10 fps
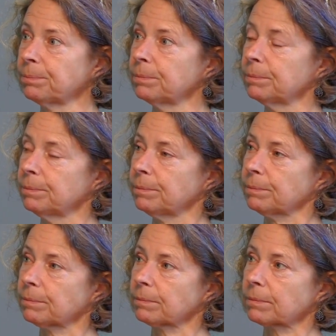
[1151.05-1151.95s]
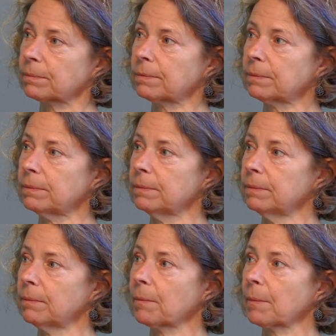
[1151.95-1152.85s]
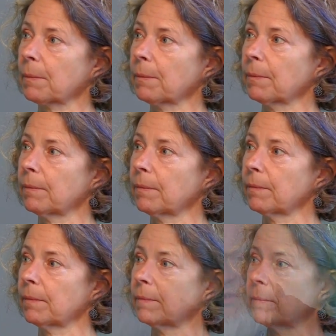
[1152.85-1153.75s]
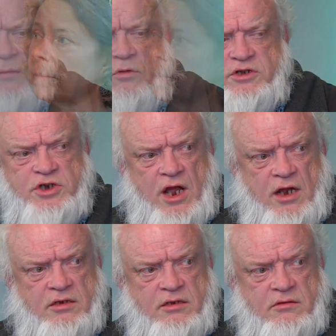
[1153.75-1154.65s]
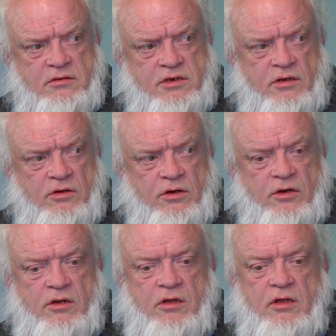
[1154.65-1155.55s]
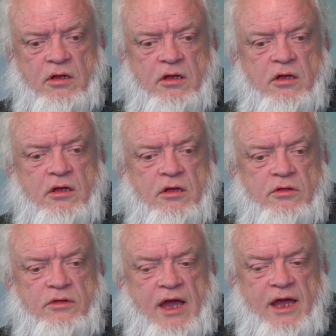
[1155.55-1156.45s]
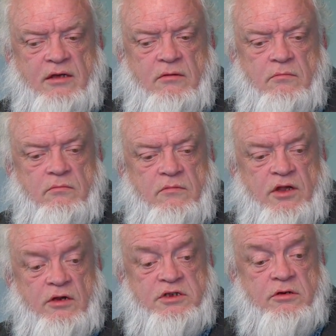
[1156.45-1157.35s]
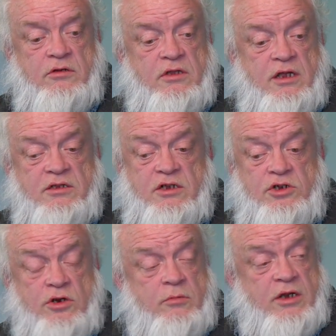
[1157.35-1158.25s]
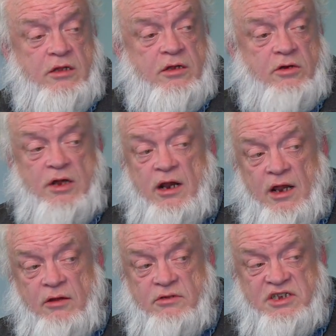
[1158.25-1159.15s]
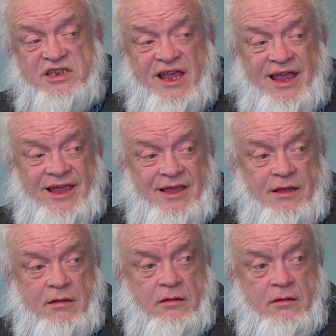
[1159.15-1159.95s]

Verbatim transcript: I, I was um, somewhat shocked to learn that there are certain things in Germany that you're not allowed to say.